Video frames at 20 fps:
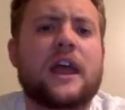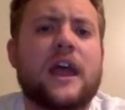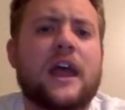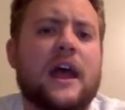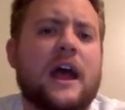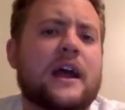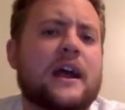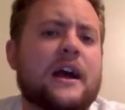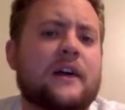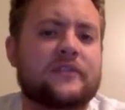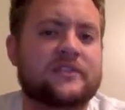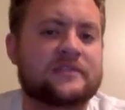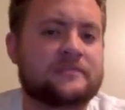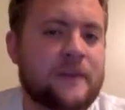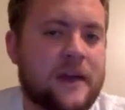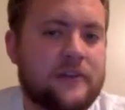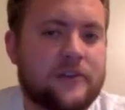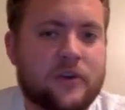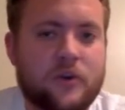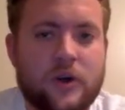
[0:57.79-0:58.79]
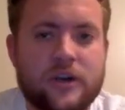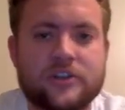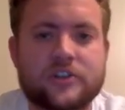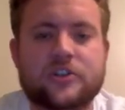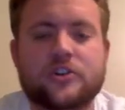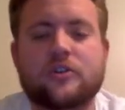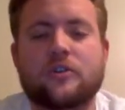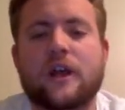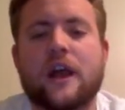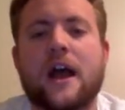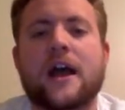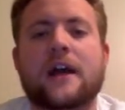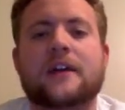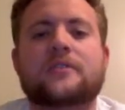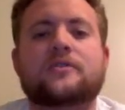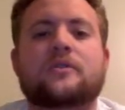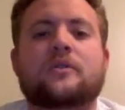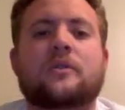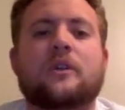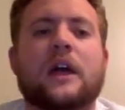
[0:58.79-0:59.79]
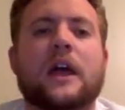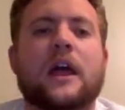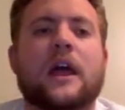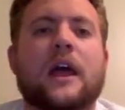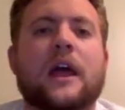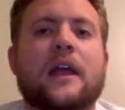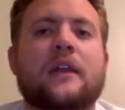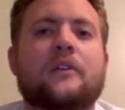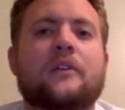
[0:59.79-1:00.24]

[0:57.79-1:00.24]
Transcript: hey, I got this math equation correct and